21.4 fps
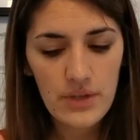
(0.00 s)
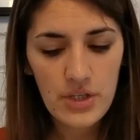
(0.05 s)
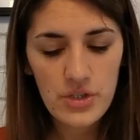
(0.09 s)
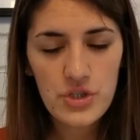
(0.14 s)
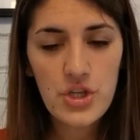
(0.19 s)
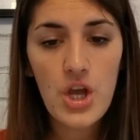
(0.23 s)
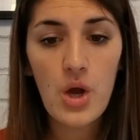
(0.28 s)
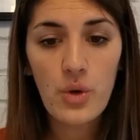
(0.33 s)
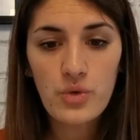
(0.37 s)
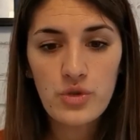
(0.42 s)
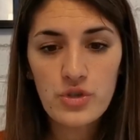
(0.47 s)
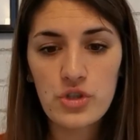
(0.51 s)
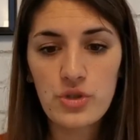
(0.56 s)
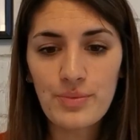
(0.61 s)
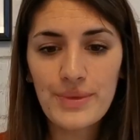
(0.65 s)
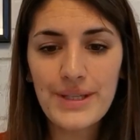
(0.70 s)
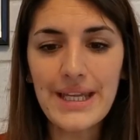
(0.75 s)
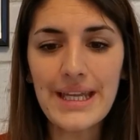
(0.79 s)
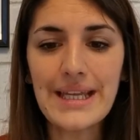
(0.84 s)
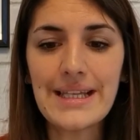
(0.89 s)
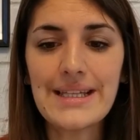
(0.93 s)
So
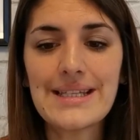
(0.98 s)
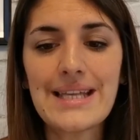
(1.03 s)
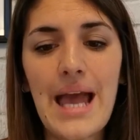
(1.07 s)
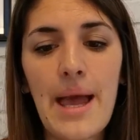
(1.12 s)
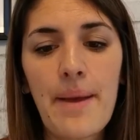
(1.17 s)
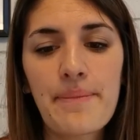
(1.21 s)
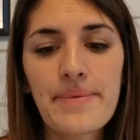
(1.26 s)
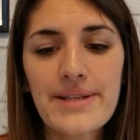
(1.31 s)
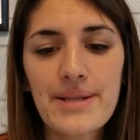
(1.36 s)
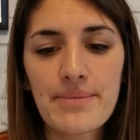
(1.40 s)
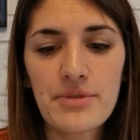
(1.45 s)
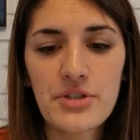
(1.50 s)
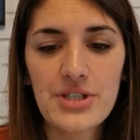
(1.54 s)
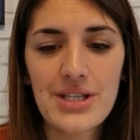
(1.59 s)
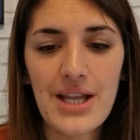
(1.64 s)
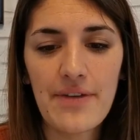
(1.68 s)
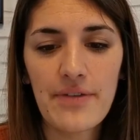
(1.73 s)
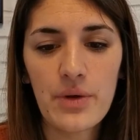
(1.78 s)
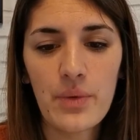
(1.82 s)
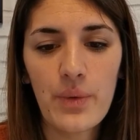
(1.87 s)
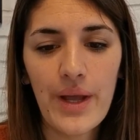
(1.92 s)
some key tips. Let me just
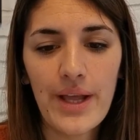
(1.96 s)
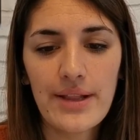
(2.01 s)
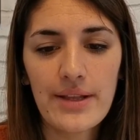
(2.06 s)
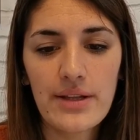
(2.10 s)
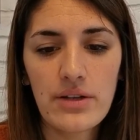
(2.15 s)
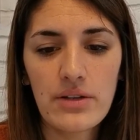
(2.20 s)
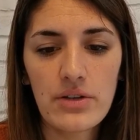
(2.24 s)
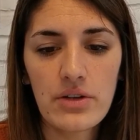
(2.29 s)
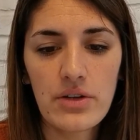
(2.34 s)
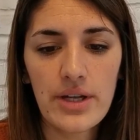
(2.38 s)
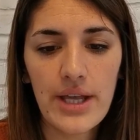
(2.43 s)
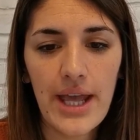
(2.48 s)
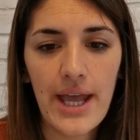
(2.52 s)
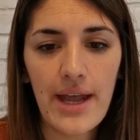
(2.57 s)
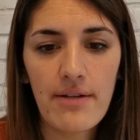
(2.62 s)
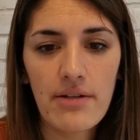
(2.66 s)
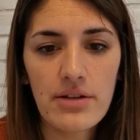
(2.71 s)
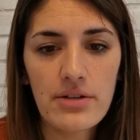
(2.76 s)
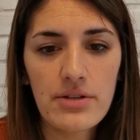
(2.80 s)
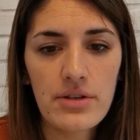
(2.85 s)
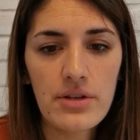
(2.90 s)
have a quick little look
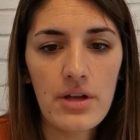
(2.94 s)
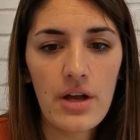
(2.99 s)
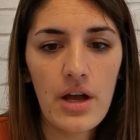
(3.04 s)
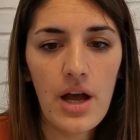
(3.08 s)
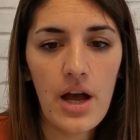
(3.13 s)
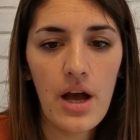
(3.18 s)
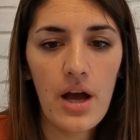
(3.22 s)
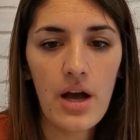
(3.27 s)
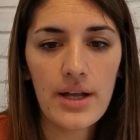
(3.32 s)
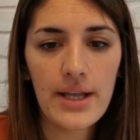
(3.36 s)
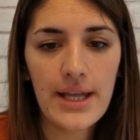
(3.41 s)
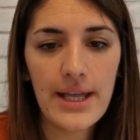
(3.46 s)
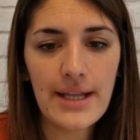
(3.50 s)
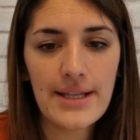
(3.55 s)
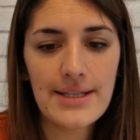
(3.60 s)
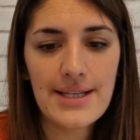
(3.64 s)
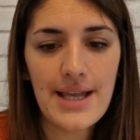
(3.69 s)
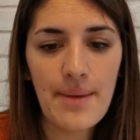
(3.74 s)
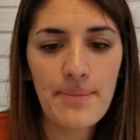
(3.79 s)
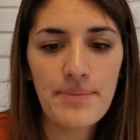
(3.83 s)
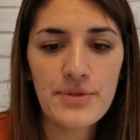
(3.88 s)
here at our key
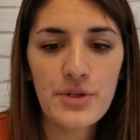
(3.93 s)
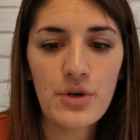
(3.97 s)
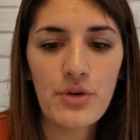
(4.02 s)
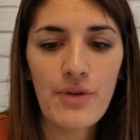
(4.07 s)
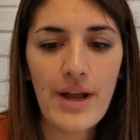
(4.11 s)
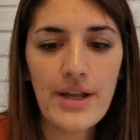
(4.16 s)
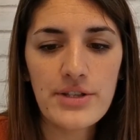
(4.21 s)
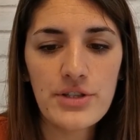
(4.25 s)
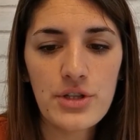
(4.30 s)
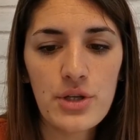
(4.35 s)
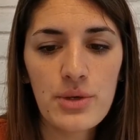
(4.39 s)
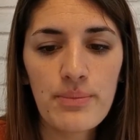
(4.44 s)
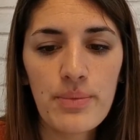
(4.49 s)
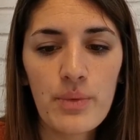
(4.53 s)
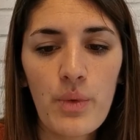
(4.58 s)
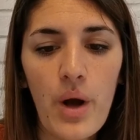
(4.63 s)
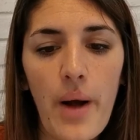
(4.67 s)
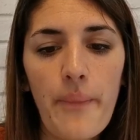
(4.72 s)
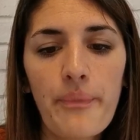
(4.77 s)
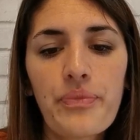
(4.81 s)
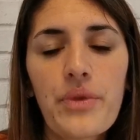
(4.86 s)
tips. All right, so number
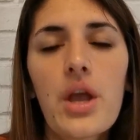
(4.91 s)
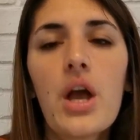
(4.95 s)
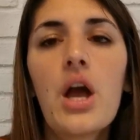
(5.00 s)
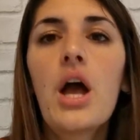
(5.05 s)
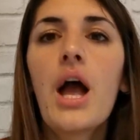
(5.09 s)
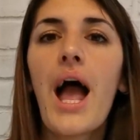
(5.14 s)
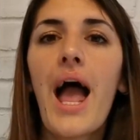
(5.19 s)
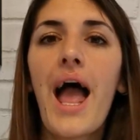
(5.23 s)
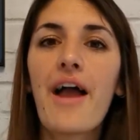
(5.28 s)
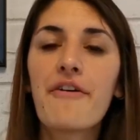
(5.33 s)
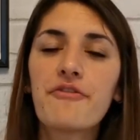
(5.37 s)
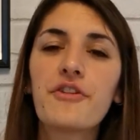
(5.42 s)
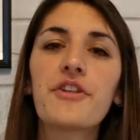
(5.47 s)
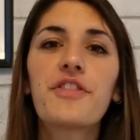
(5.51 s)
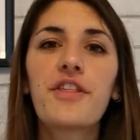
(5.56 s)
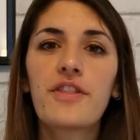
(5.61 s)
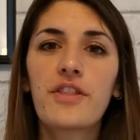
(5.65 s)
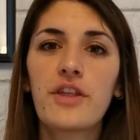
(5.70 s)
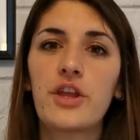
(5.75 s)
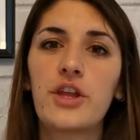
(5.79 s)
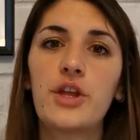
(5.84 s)
one,
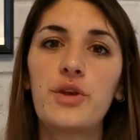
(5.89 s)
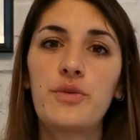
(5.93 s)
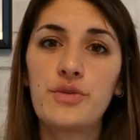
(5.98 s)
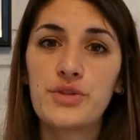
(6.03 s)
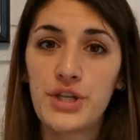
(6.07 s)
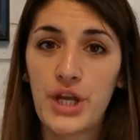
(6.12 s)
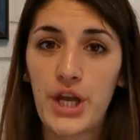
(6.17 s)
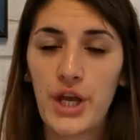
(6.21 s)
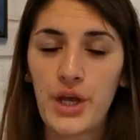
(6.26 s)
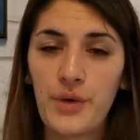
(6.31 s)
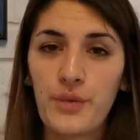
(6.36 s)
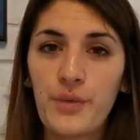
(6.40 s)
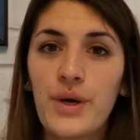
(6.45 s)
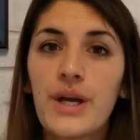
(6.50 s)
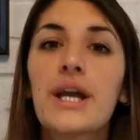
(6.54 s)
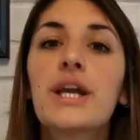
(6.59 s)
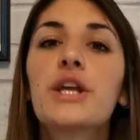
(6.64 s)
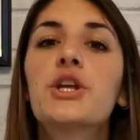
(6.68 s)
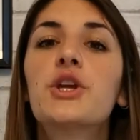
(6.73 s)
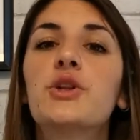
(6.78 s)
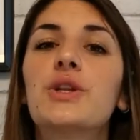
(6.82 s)
everything that you do,
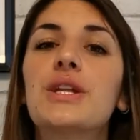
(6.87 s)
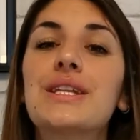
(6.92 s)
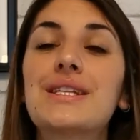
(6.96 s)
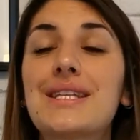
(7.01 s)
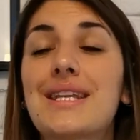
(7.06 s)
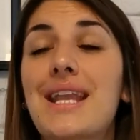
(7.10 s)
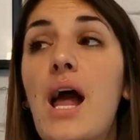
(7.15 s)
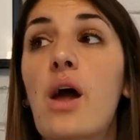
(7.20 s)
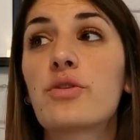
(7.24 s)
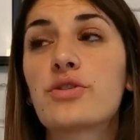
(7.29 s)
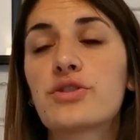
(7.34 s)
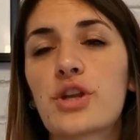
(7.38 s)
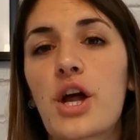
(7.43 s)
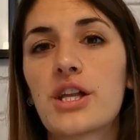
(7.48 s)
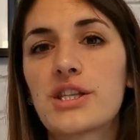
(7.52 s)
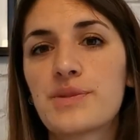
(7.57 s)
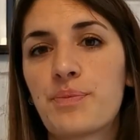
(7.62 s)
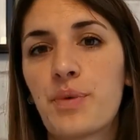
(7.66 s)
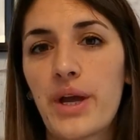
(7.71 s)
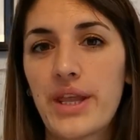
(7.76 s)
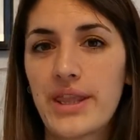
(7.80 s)
you need to now start
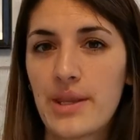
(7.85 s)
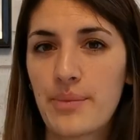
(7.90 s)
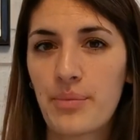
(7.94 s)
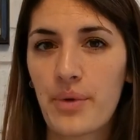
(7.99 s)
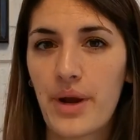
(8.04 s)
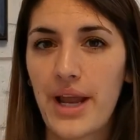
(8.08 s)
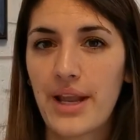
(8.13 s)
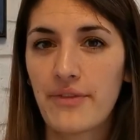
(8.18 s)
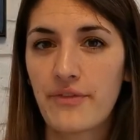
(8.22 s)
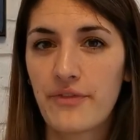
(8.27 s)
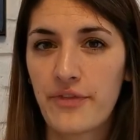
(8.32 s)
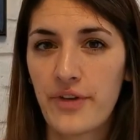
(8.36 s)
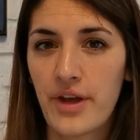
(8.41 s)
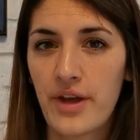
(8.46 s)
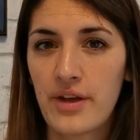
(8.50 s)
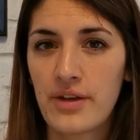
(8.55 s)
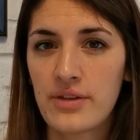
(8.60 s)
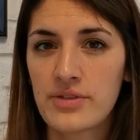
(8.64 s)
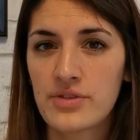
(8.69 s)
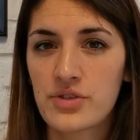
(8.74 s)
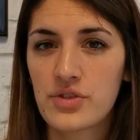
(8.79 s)
to put in the brain
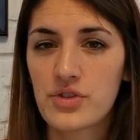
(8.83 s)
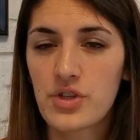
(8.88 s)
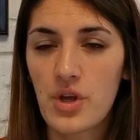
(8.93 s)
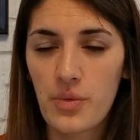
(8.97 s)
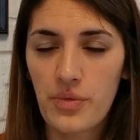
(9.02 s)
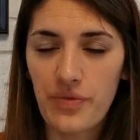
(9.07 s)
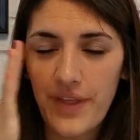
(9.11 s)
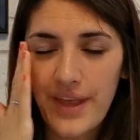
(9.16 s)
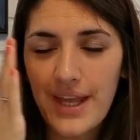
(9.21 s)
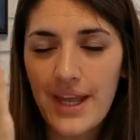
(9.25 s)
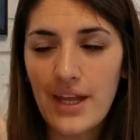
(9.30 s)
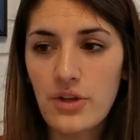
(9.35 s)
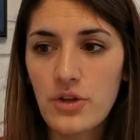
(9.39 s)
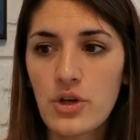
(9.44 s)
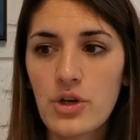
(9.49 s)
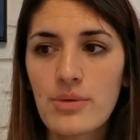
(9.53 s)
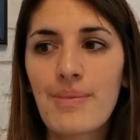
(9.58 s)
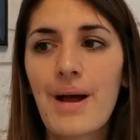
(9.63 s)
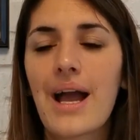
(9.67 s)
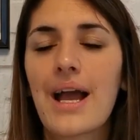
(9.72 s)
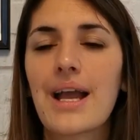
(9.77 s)
first. So think in
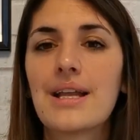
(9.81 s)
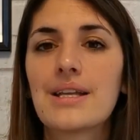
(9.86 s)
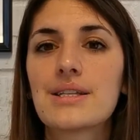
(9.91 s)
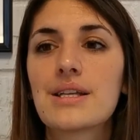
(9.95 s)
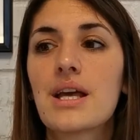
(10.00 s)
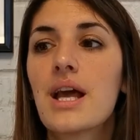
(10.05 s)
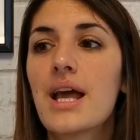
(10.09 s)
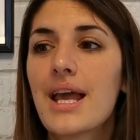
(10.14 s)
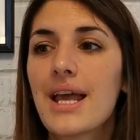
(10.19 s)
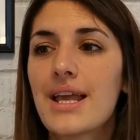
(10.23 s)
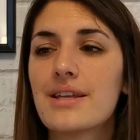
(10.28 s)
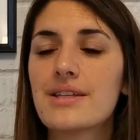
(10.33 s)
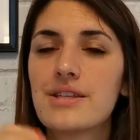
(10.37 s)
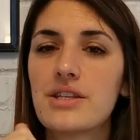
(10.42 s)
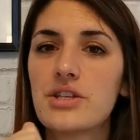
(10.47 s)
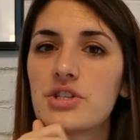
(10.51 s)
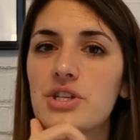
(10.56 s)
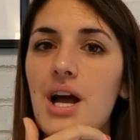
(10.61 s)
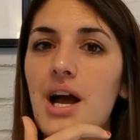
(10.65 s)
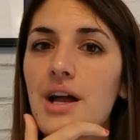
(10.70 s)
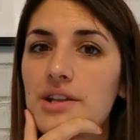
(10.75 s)
your mind, is this
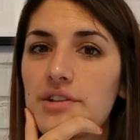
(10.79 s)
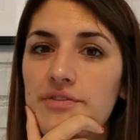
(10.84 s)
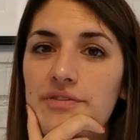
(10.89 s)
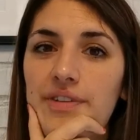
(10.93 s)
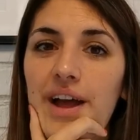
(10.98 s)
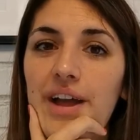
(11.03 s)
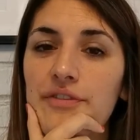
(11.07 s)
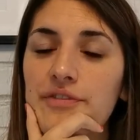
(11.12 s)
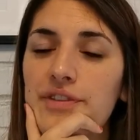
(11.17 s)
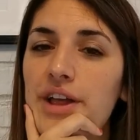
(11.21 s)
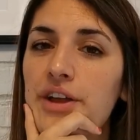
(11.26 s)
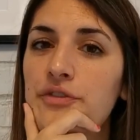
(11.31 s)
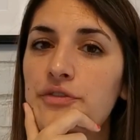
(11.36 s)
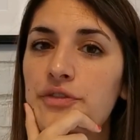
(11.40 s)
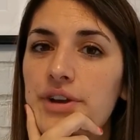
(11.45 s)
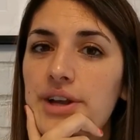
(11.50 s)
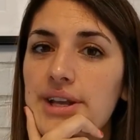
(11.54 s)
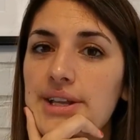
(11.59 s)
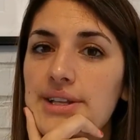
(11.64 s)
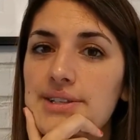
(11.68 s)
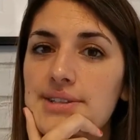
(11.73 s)
child in fight, flight,
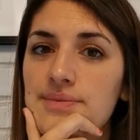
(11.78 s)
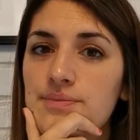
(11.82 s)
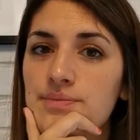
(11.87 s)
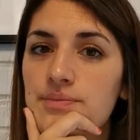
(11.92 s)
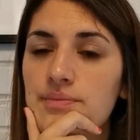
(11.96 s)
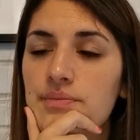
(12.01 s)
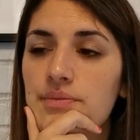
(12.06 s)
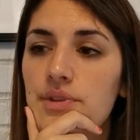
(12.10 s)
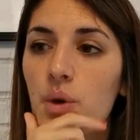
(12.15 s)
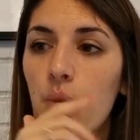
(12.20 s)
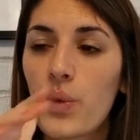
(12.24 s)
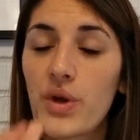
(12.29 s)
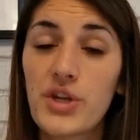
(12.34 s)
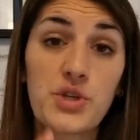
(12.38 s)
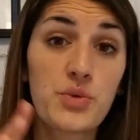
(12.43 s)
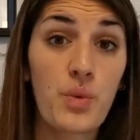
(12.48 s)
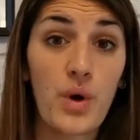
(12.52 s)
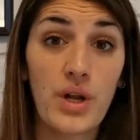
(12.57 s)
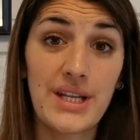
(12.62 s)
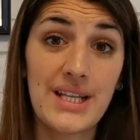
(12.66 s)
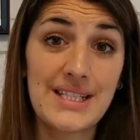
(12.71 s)
freeze? Which
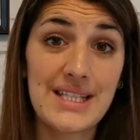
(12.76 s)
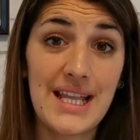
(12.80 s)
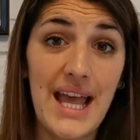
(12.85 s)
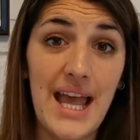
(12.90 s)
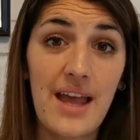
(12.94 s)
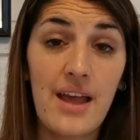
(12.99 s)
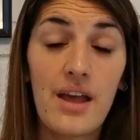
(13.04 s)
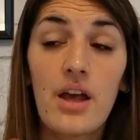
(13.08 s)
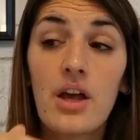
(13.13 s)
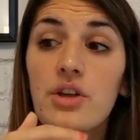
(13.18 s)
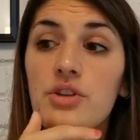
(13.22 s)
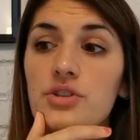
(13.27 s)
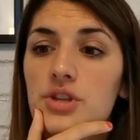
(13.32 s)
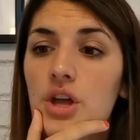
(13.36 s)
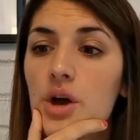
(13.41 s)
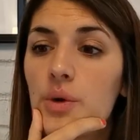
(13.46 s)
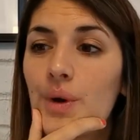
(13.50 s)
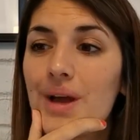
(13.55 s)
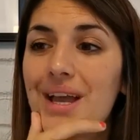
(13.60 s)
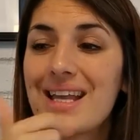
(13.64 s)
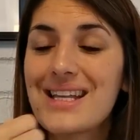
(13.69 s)
one is it?
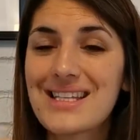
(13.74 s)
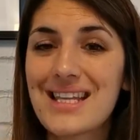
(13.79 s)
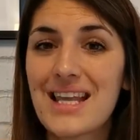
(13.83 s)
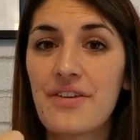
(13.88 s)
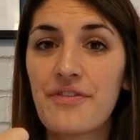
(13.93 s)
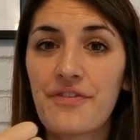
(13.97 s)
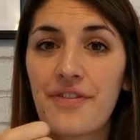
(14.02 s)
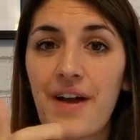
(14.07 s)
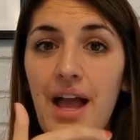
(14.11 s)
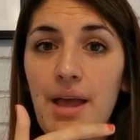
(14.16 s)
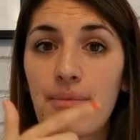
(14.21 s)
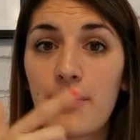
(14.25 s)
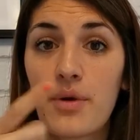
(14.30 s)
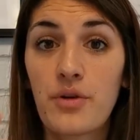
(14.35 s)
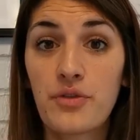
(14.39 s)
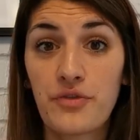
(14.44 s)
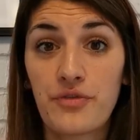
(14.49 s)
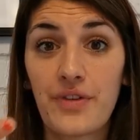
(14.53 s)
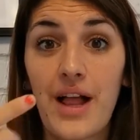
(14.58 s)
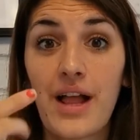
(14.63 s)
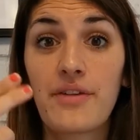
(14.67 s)
So is it in fight mode,
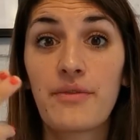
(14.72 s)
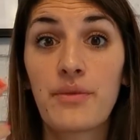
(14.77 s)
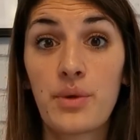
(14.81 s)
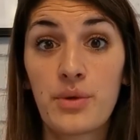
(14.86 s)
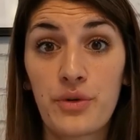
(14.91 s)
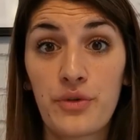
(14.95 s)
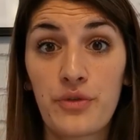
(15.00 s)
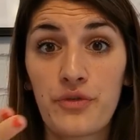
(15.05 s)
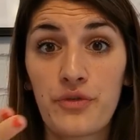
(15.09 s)
flight mode, or